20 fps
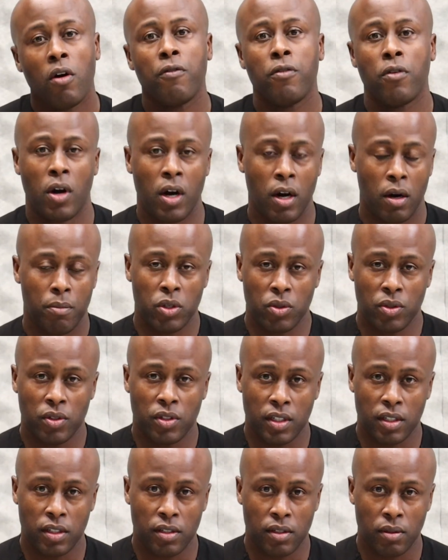for our immune
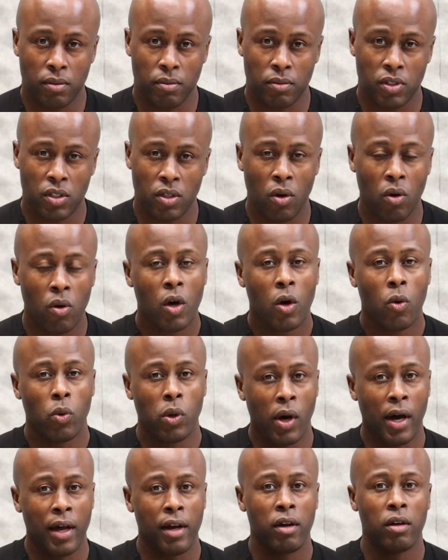system. So
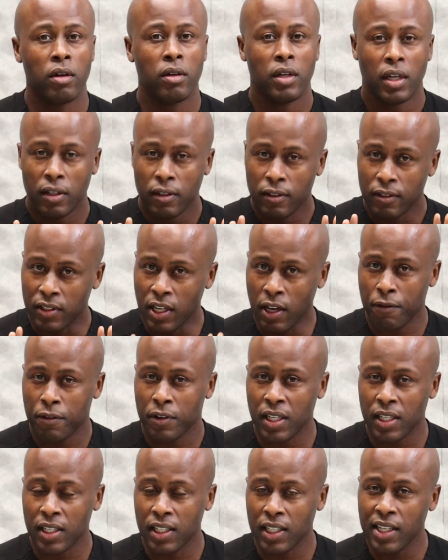we want to
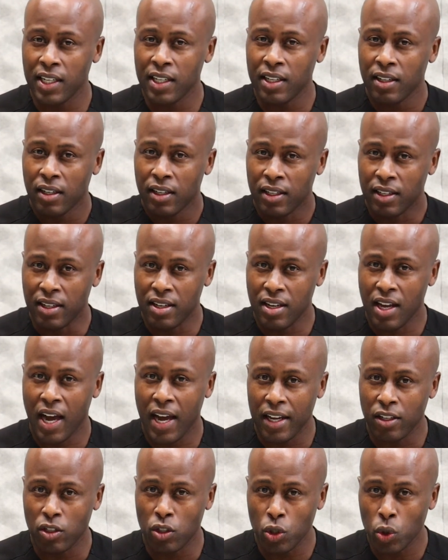definitely
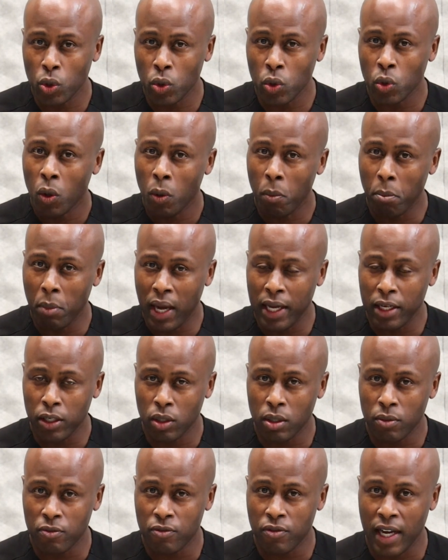not do
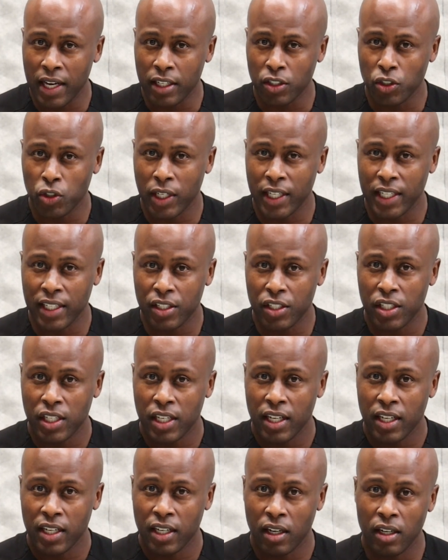manual lymphatic
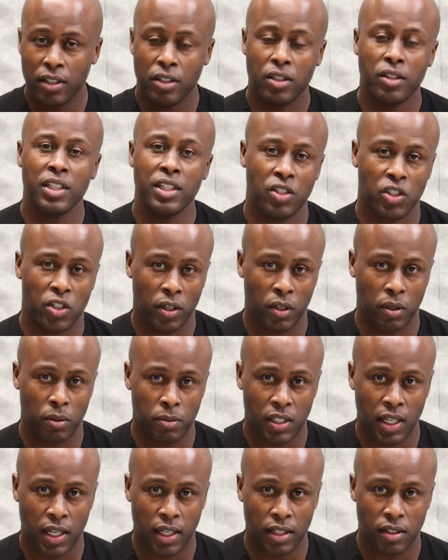drainage under these
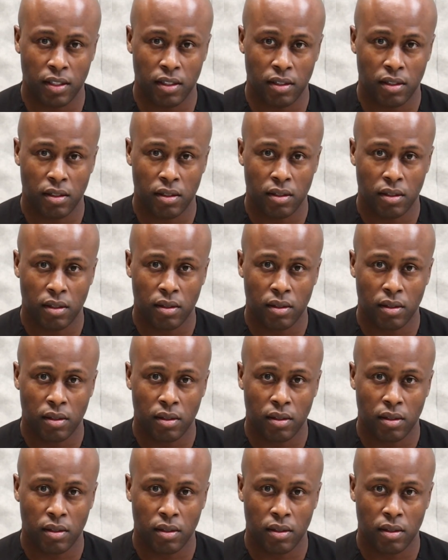circumstances.